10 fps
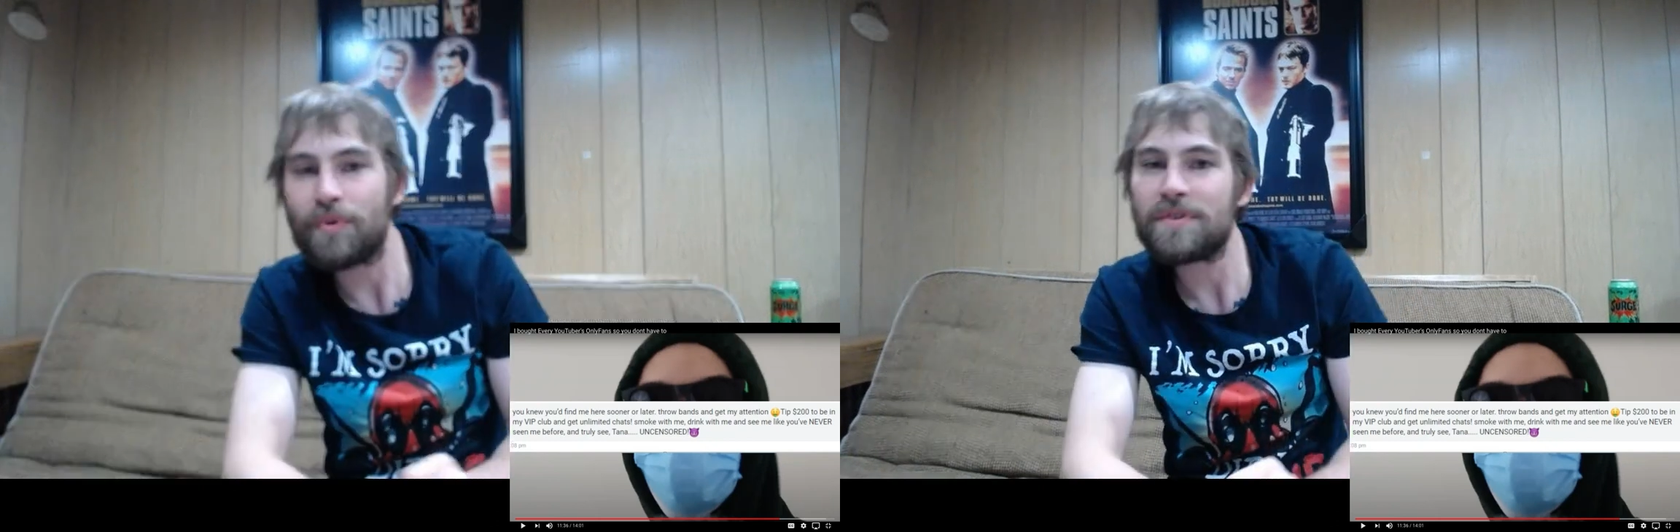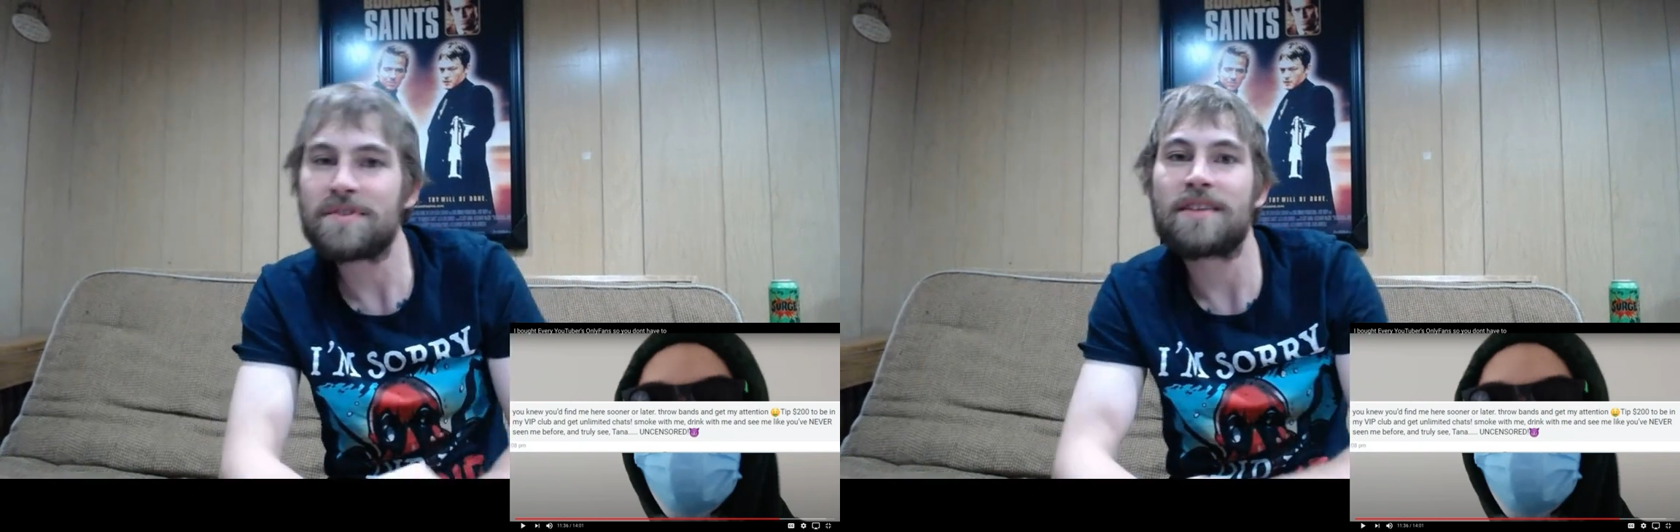
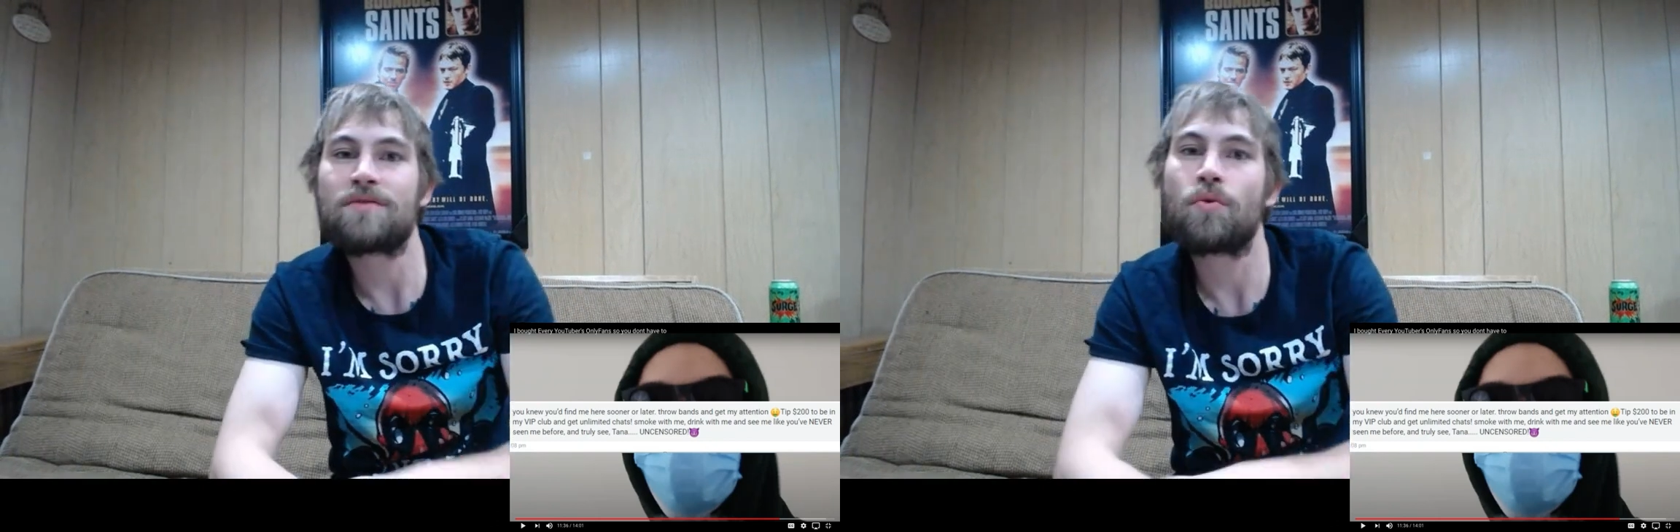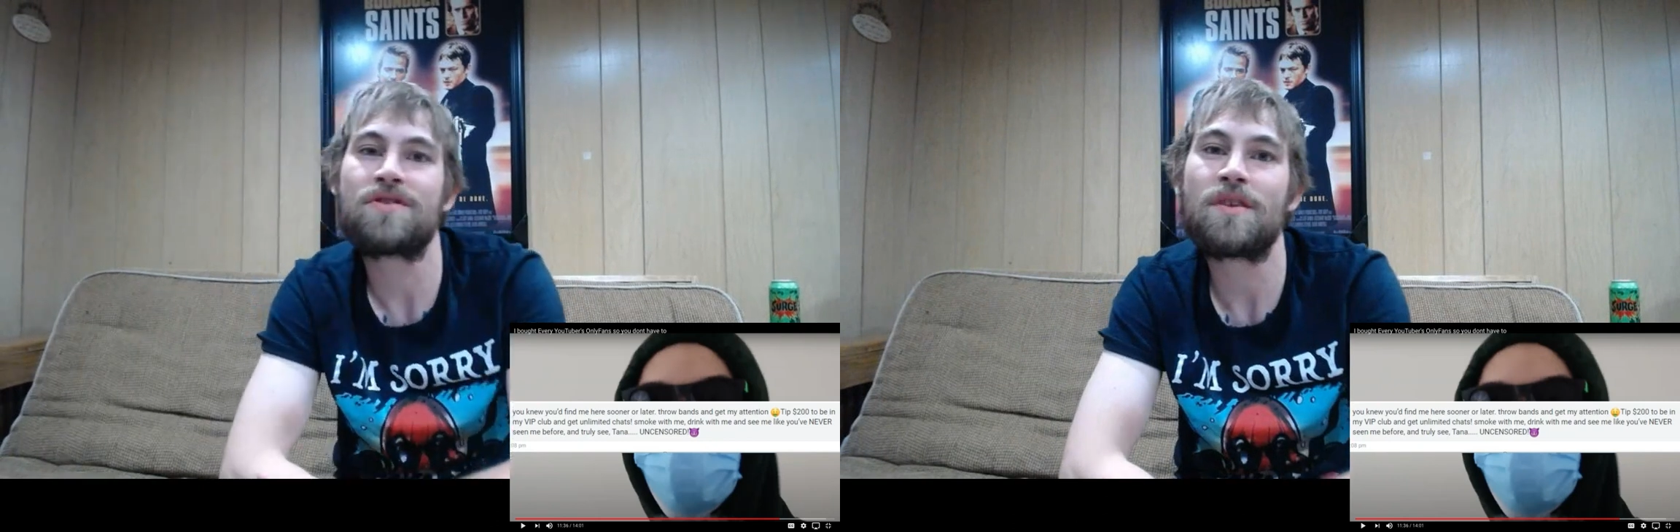put that
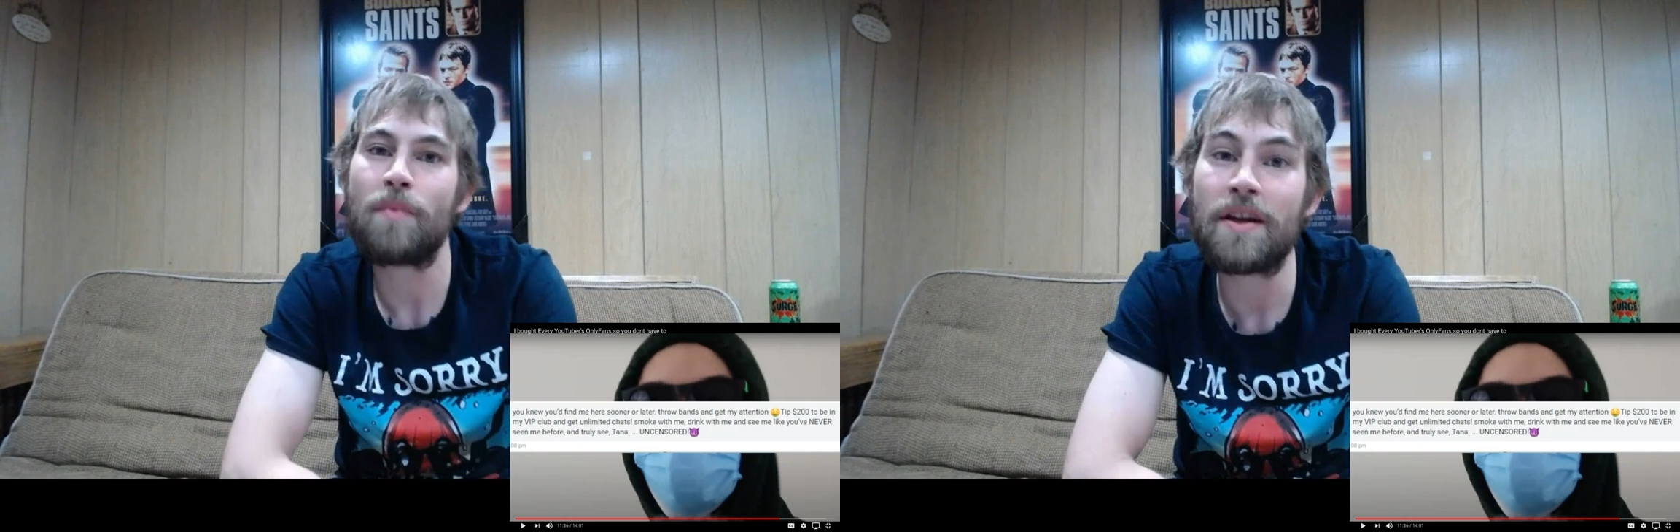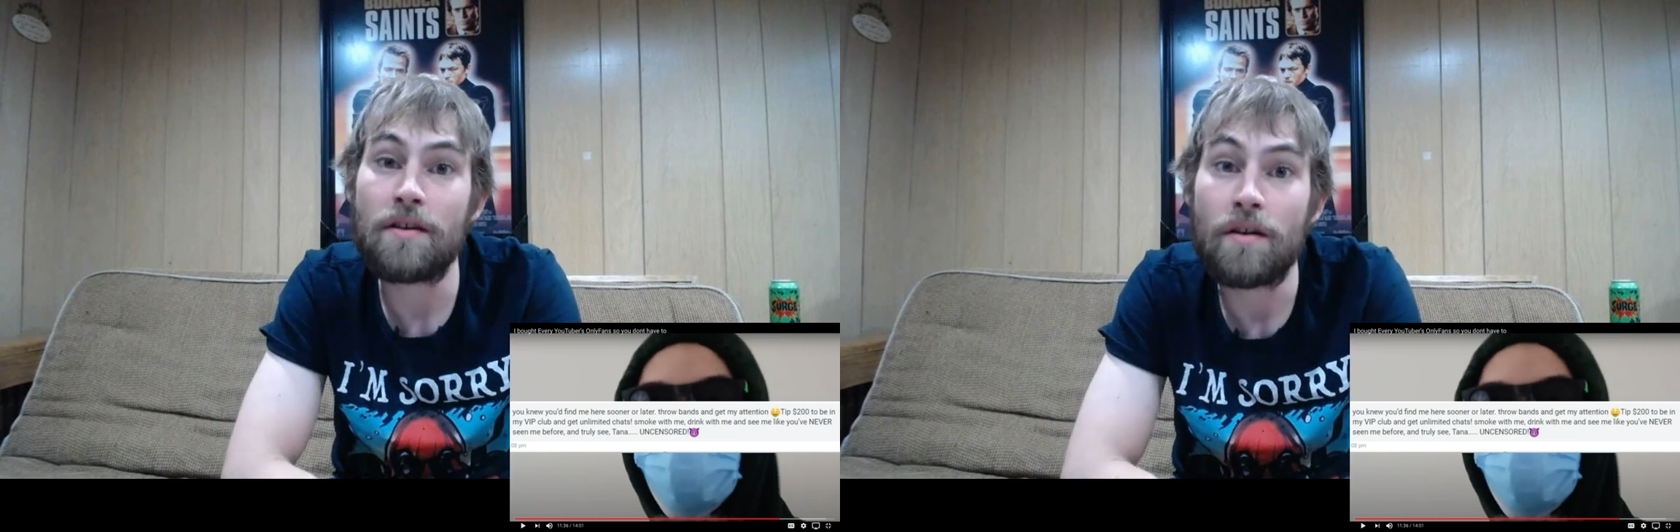towards
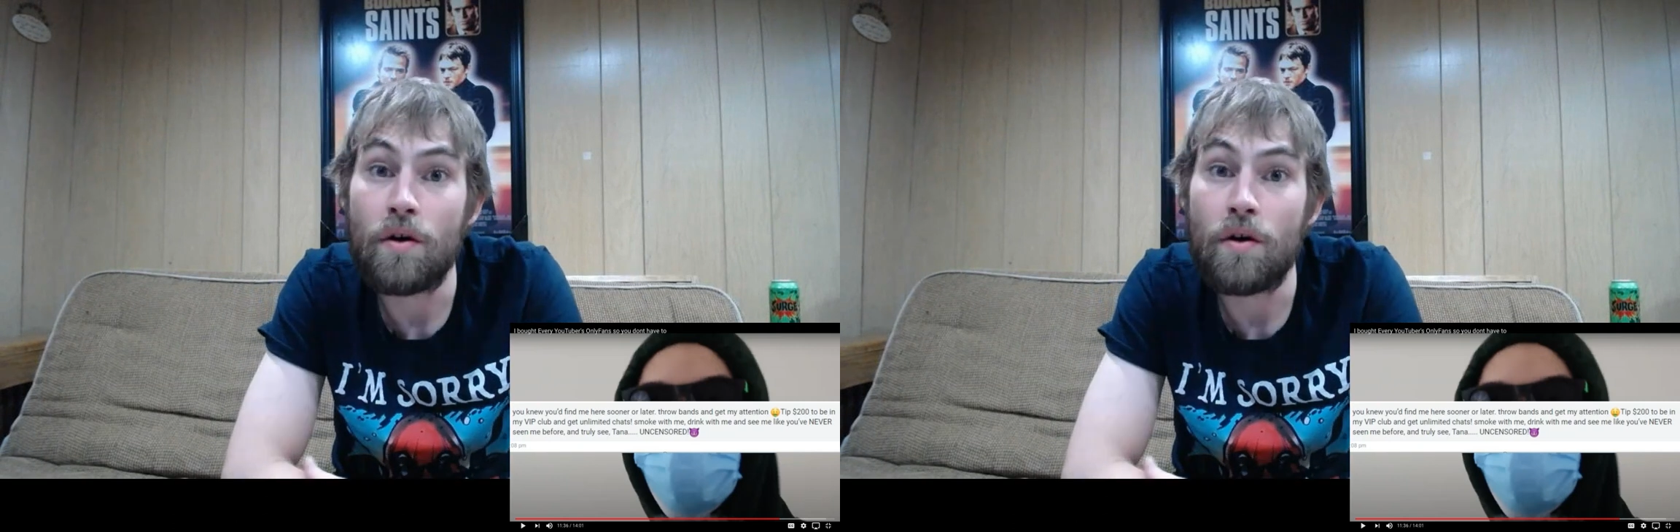somebody